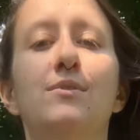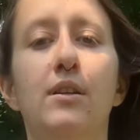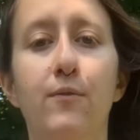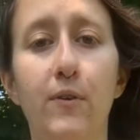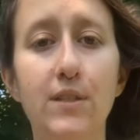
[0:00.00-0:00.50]

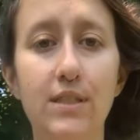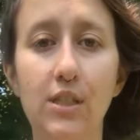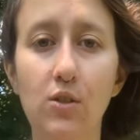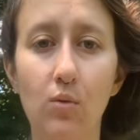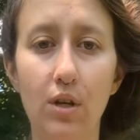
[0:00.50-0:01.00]
First thing
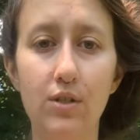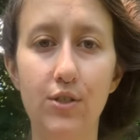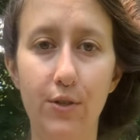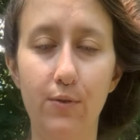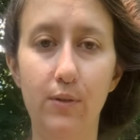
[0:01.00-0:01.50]
you want to
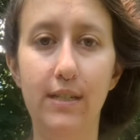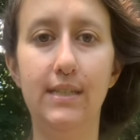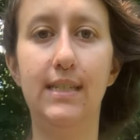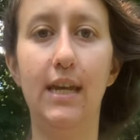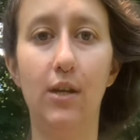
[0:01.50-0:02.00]
do is
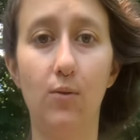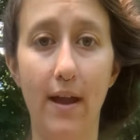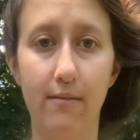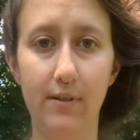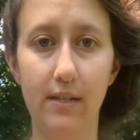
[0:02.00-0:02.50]
get
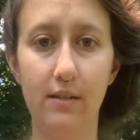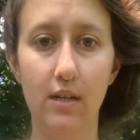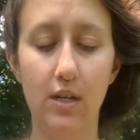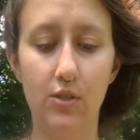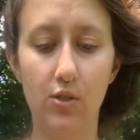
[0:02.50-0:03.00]
grounded.
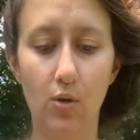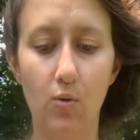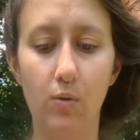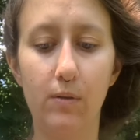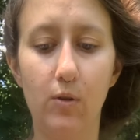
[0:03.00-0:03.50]

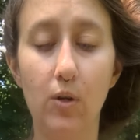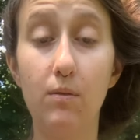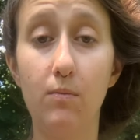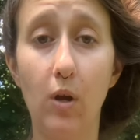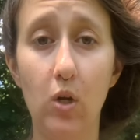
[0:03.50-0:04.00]
So a
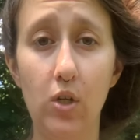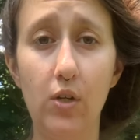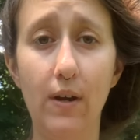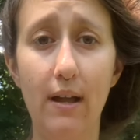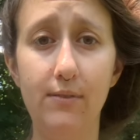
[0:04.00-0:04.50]
good
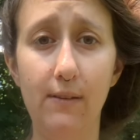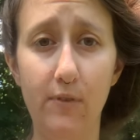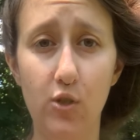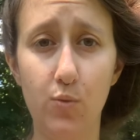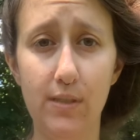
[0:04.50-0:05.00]
grounding
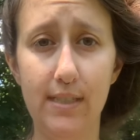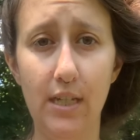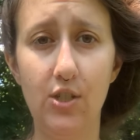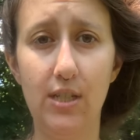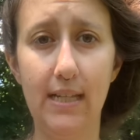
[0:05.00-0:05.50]

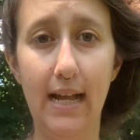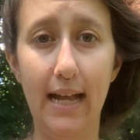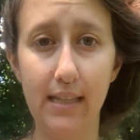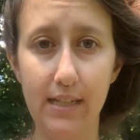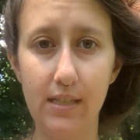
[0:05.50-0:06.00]
visualization that I
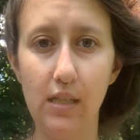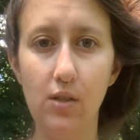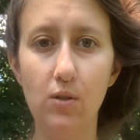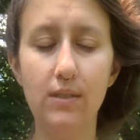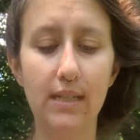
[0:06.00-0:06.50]
like to
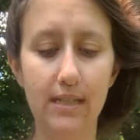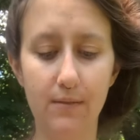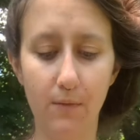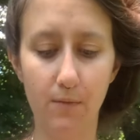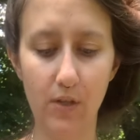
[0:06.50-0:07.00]
use is
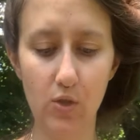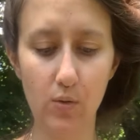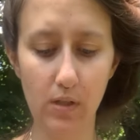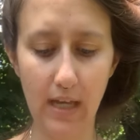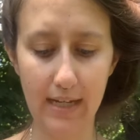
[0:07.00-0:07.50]

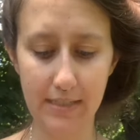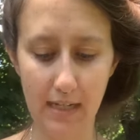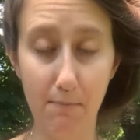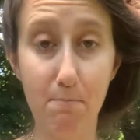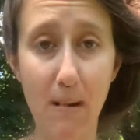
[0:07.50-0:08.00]

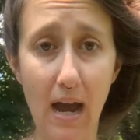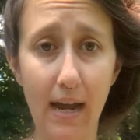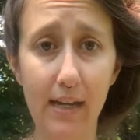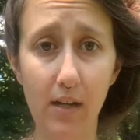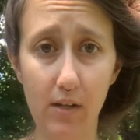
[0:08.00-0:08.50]
visualizing
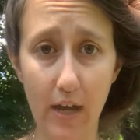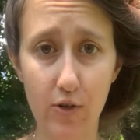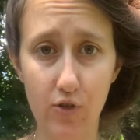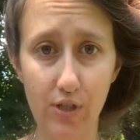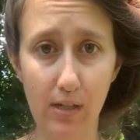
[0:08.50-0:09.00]
my
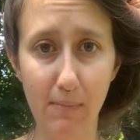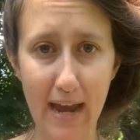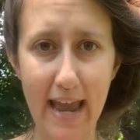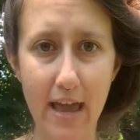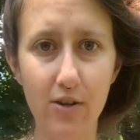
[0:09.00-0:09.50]
energy, my
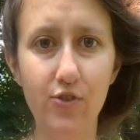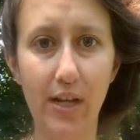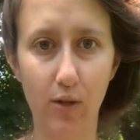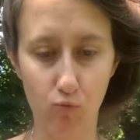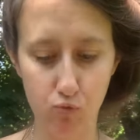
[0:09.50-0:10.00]

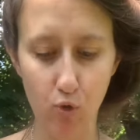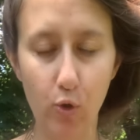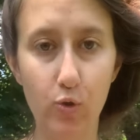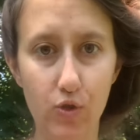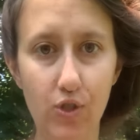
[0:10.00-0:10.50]
energetic
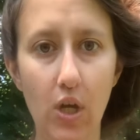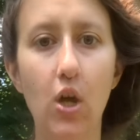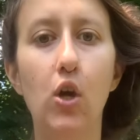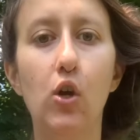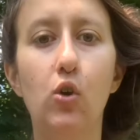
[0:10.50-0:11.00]
roots
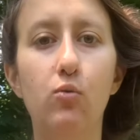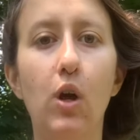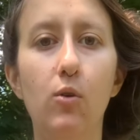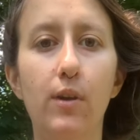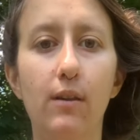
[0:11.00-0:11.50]

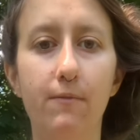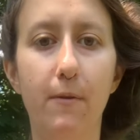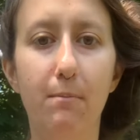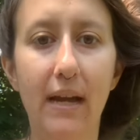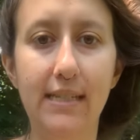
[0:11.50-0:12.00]
growing
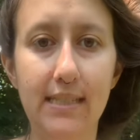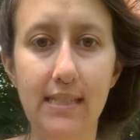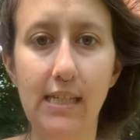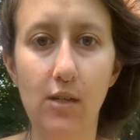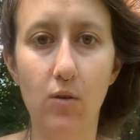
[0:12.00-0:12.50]
from my
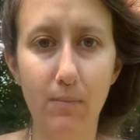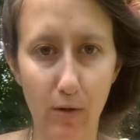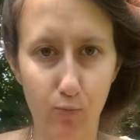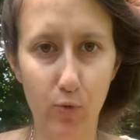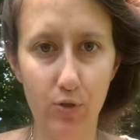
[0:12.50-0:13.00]
seat or my
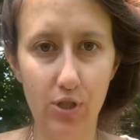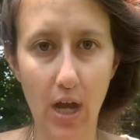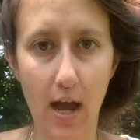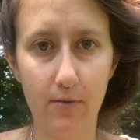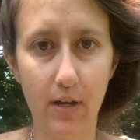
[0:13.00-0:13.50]
root
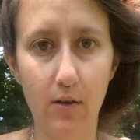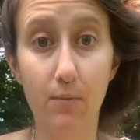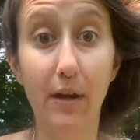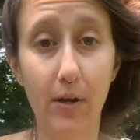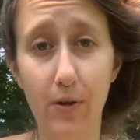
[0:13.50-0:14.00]
chakra or
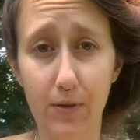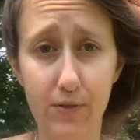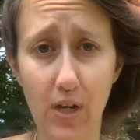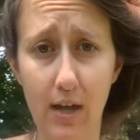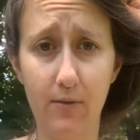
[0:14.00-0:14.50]
my earth
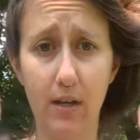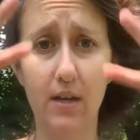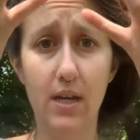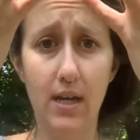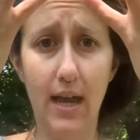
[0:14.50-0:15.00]
chakra.
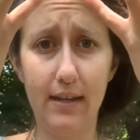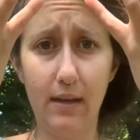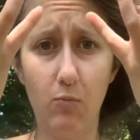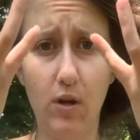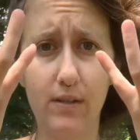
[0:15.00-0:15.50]
And I
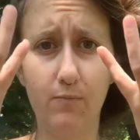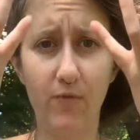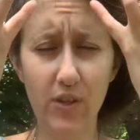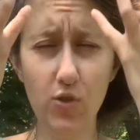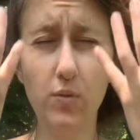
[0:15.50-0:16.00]
want to
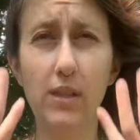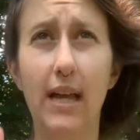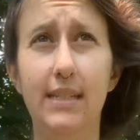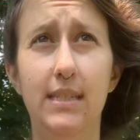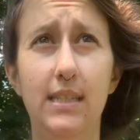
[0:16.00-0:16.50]

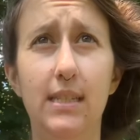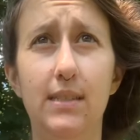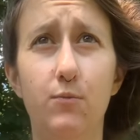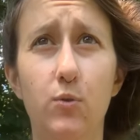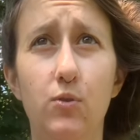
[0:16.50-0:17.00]
visualize these
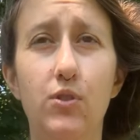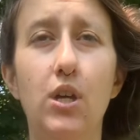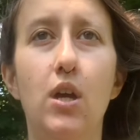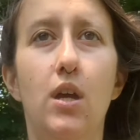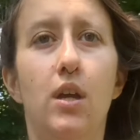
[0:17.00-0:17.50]
roots
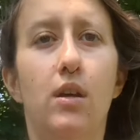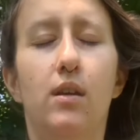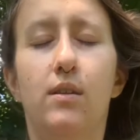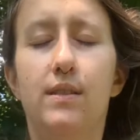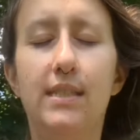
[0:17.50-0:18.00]

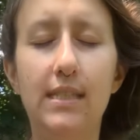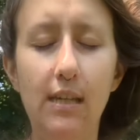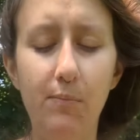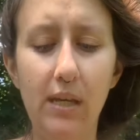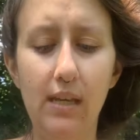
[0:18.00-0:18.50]

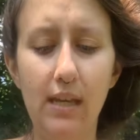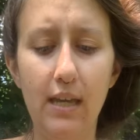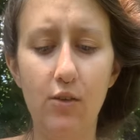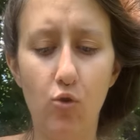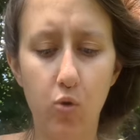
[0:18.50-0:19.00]
seeping
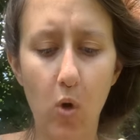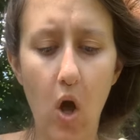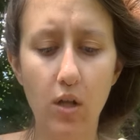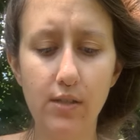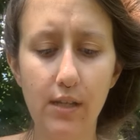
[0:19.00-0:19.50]
in,
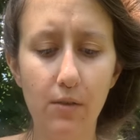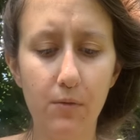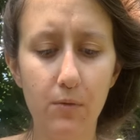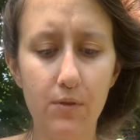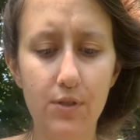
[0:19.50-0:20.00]
crawling
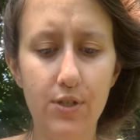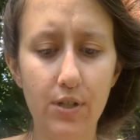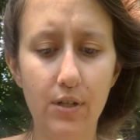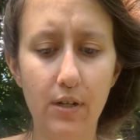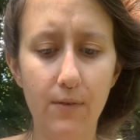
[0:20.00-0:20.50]
through the
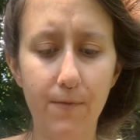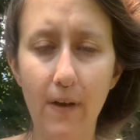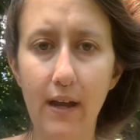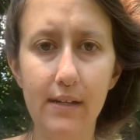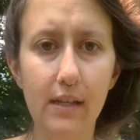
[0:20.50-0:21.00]
dirt,
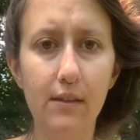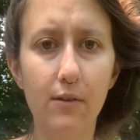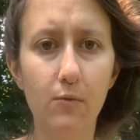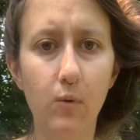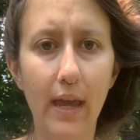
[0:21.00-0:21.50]
finding
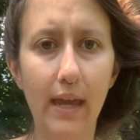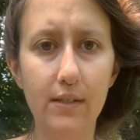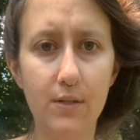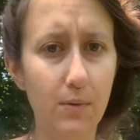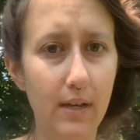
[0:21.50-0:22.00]
their way
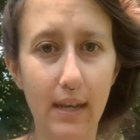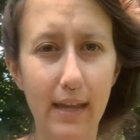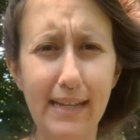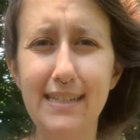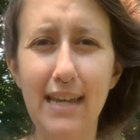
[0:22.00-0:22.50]
to a nice